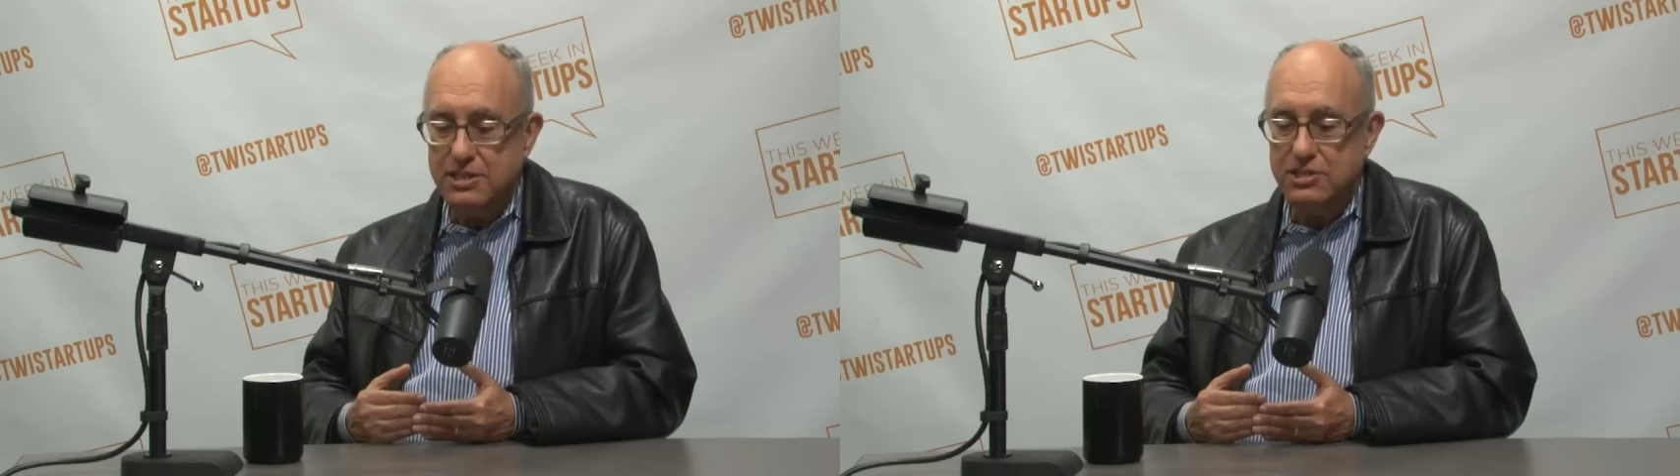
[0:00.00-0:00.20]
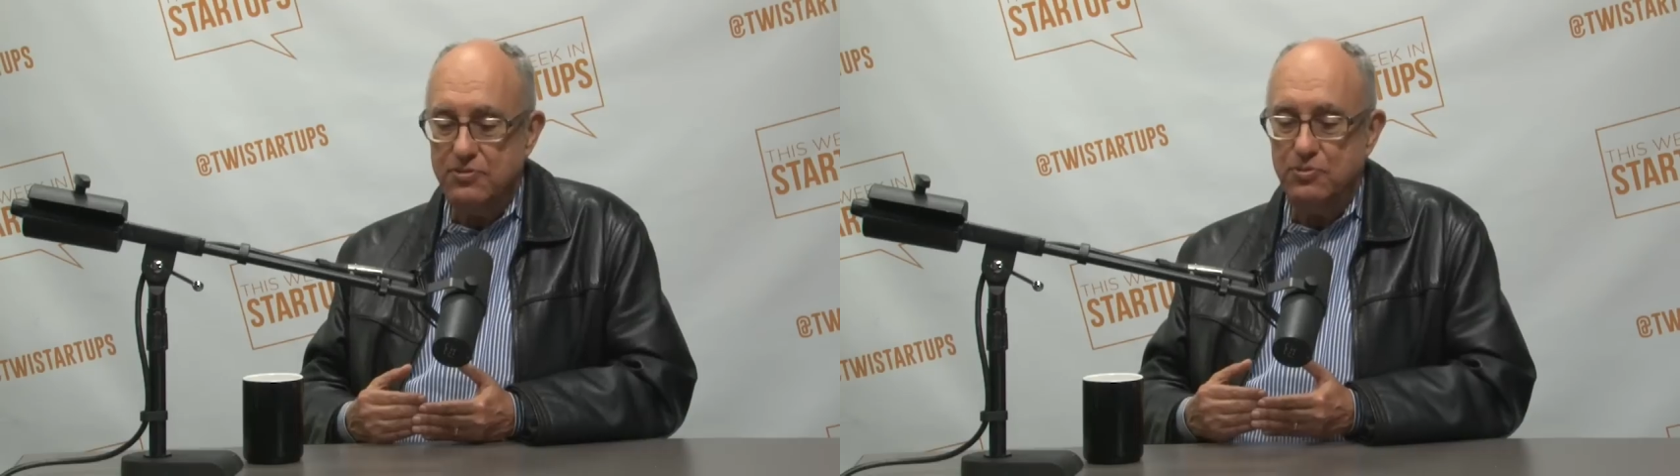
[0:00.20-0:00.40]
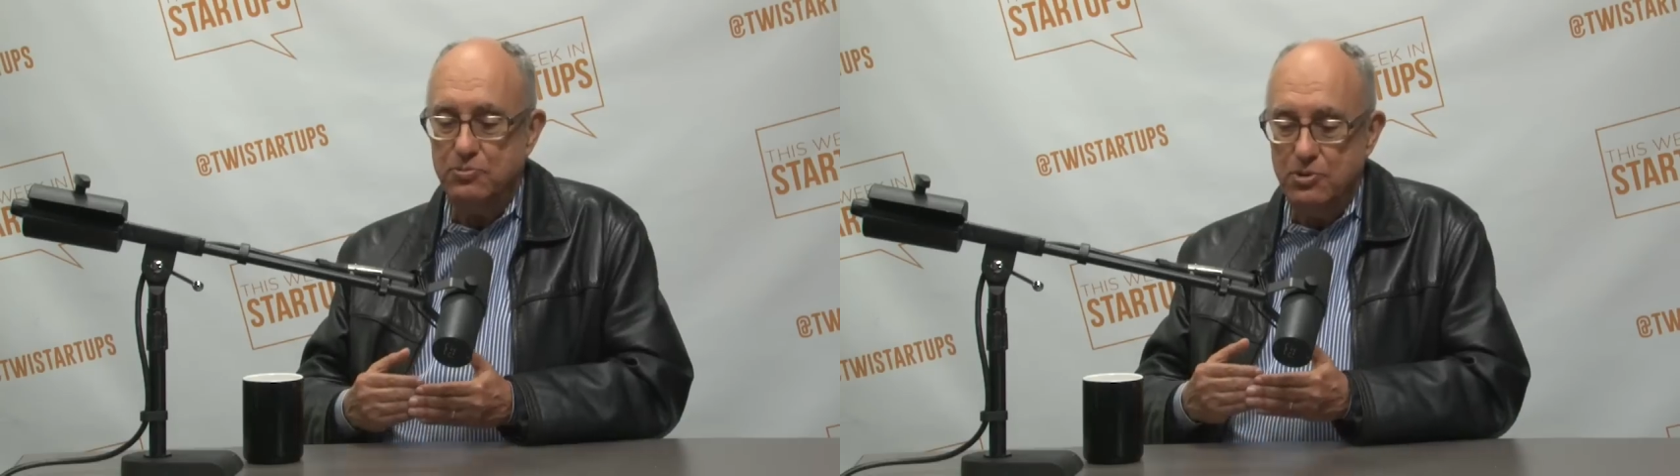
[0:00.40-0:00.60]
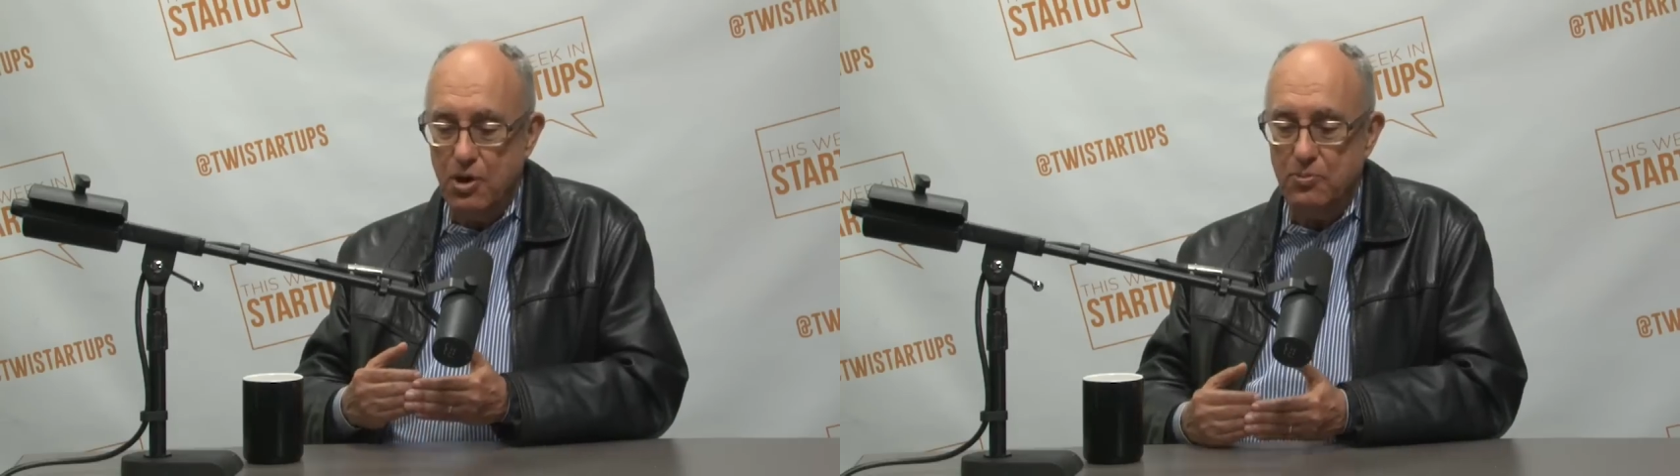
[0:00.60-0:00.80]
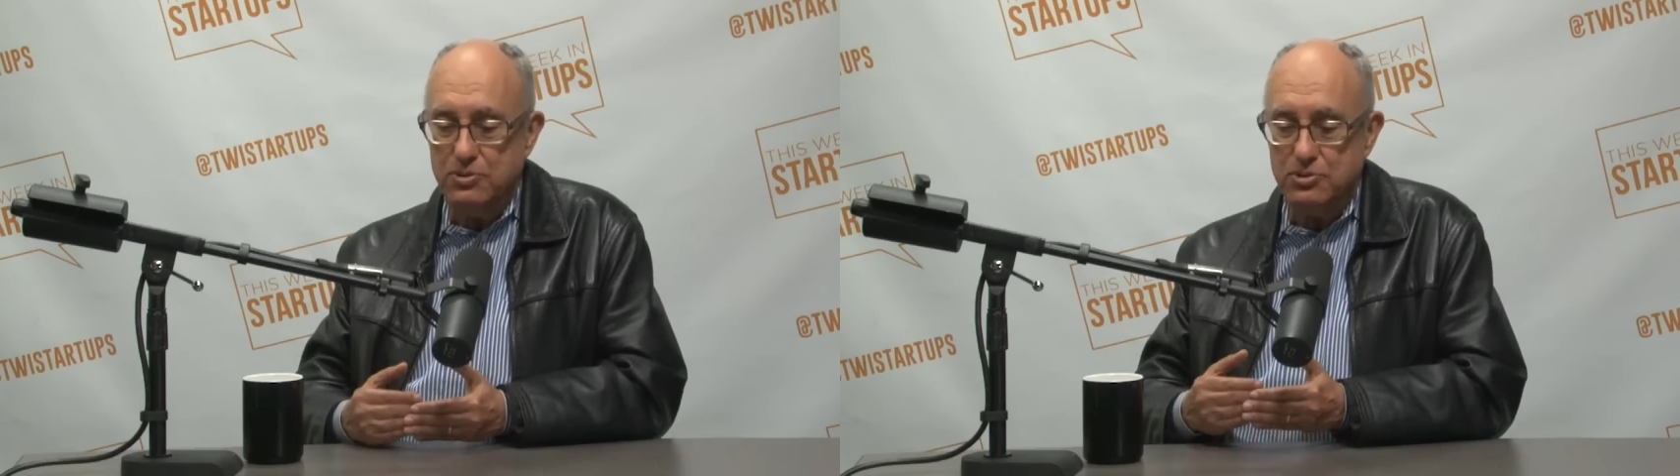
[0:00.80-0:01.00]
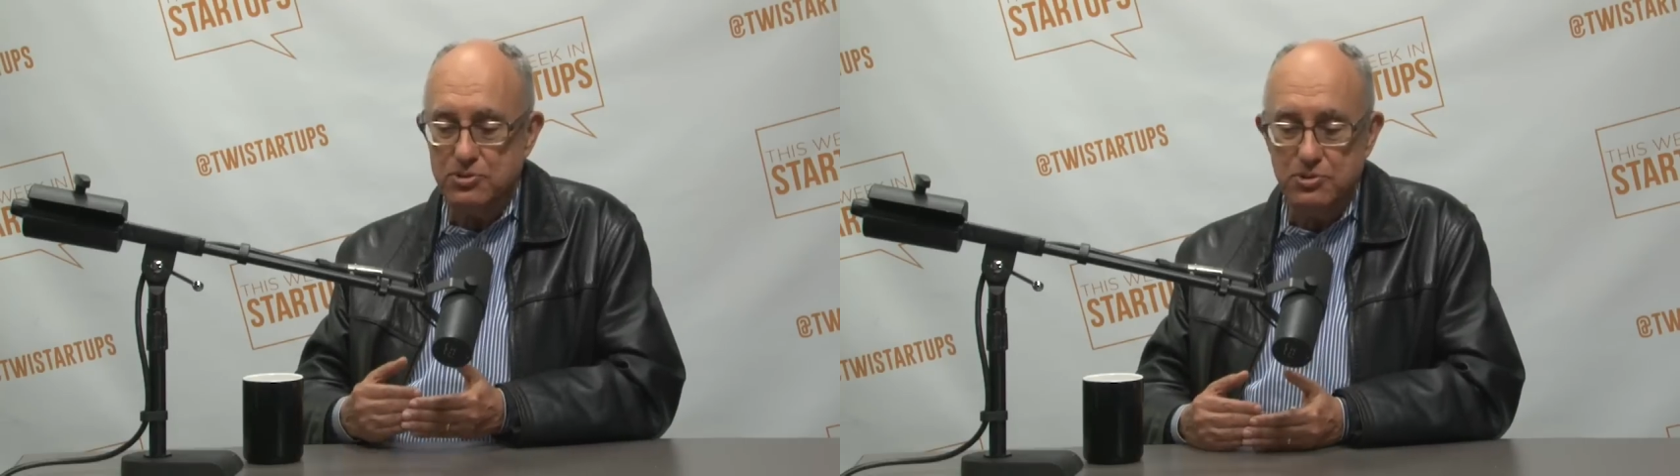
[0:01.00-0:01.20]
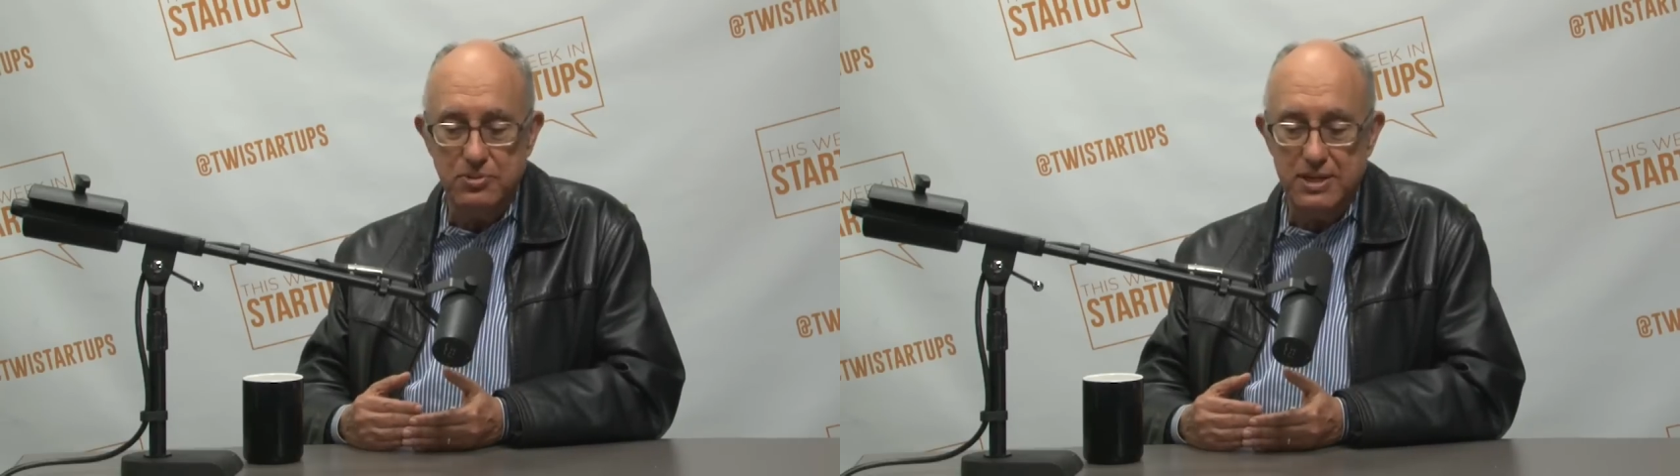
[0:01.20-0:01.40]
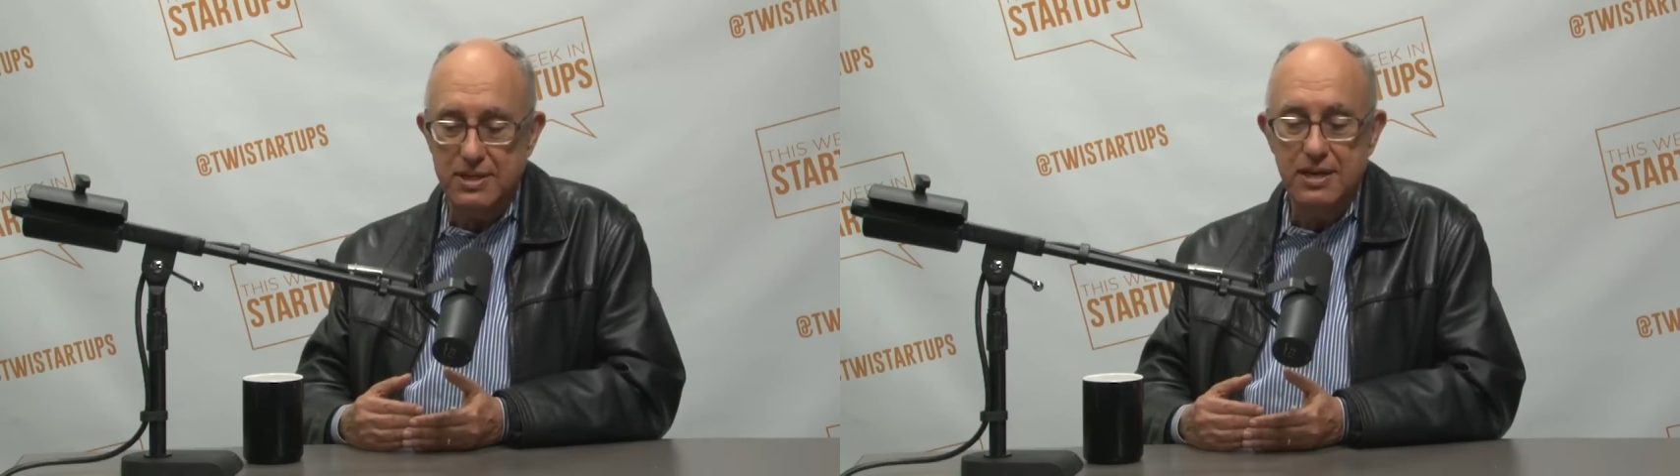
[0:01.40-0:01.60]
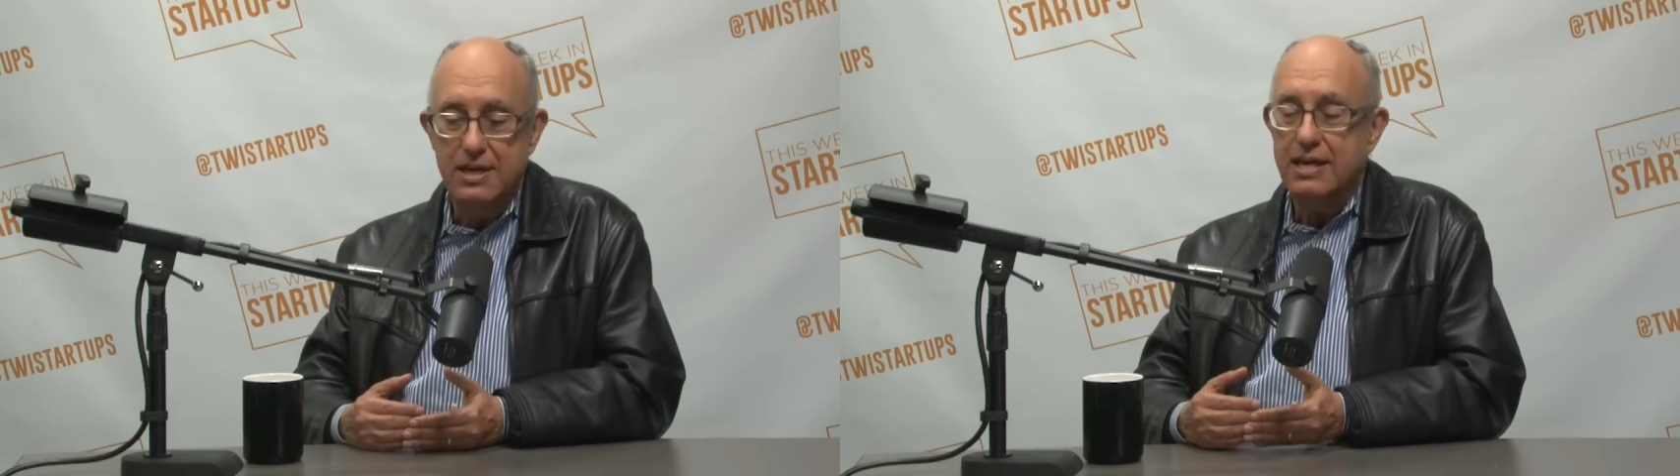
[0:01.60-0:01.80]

as if you know what you're doing,